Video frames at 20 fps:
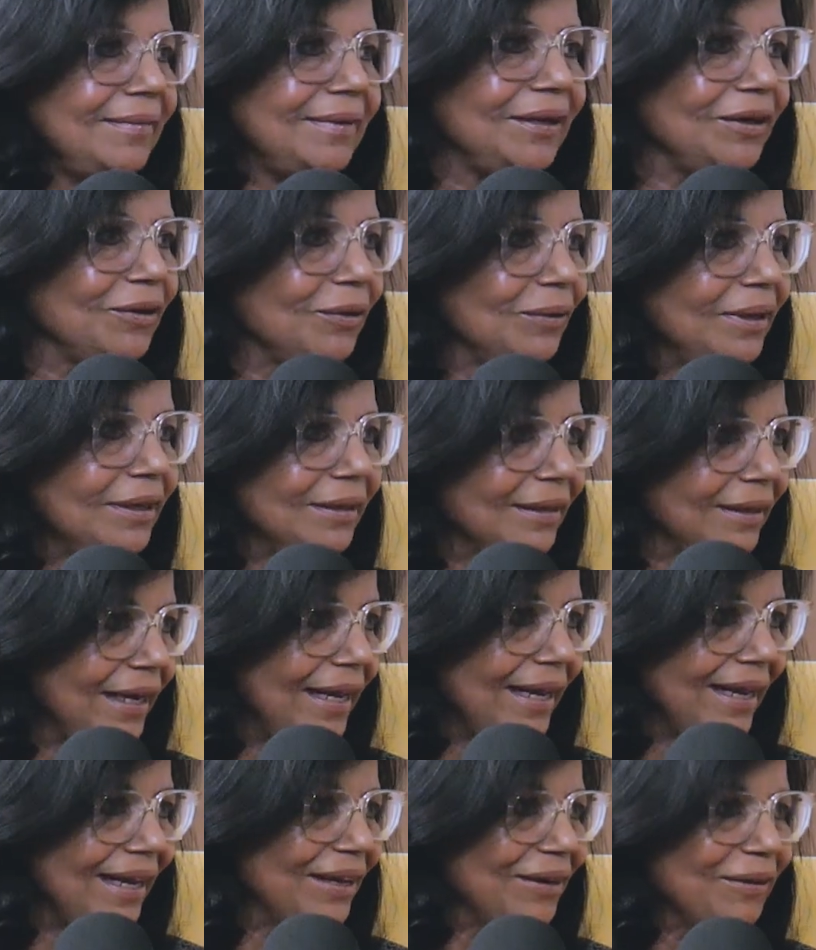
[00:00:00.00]

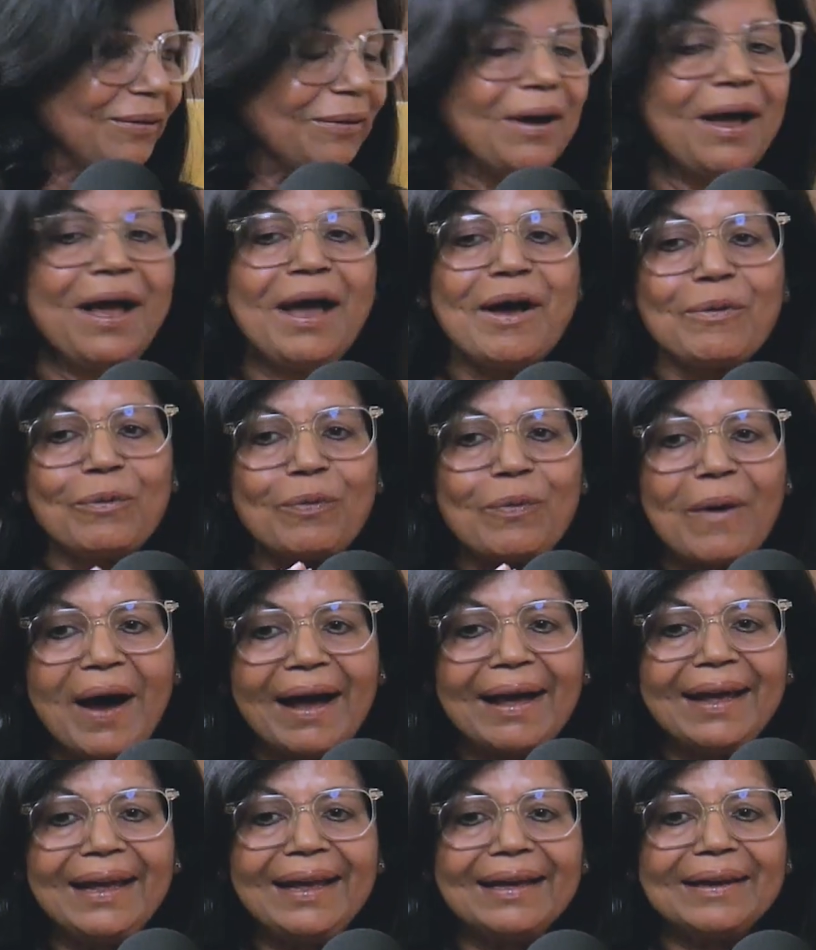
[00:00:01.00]
learning.
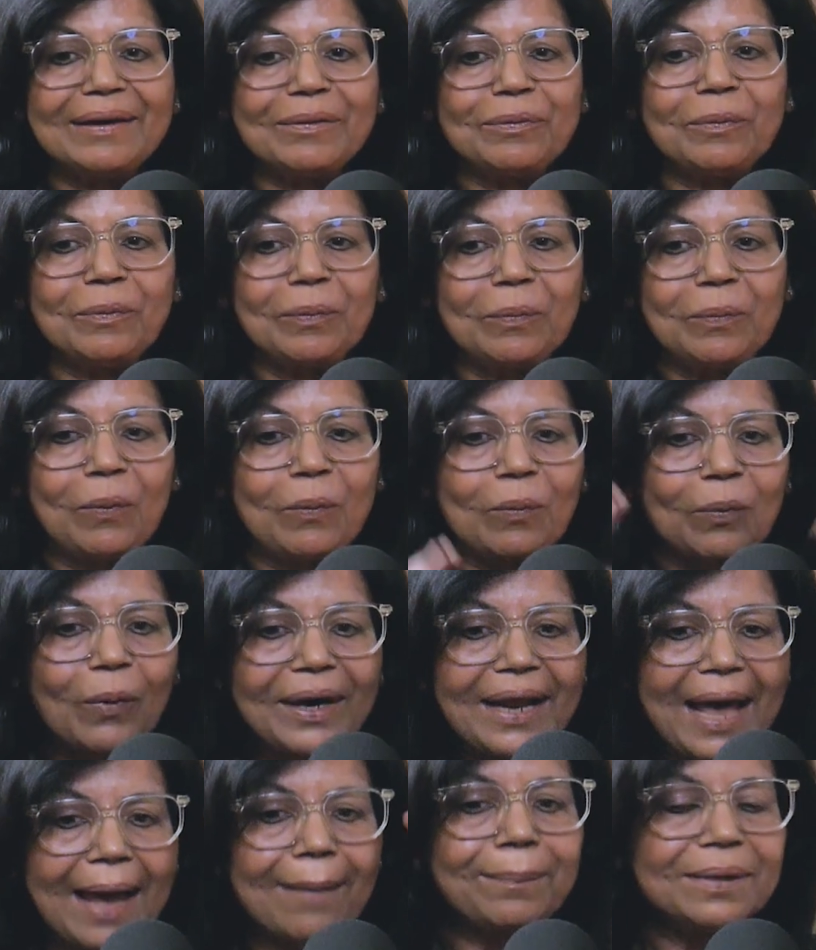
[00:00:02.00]

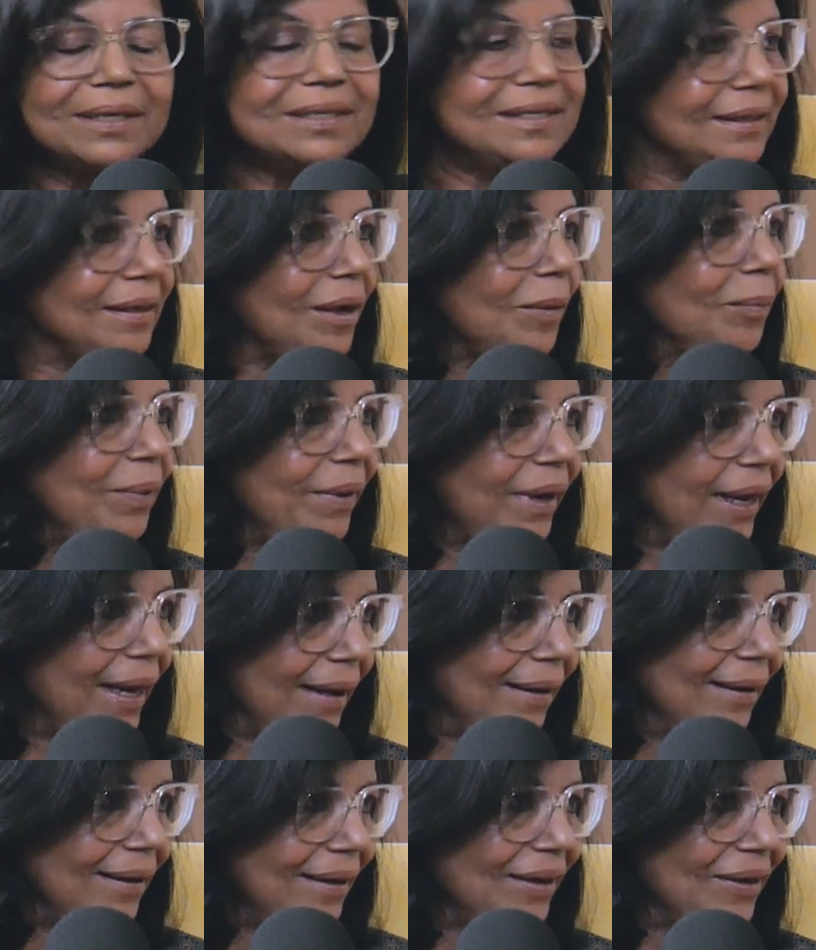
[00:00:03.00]
What happens in our brain?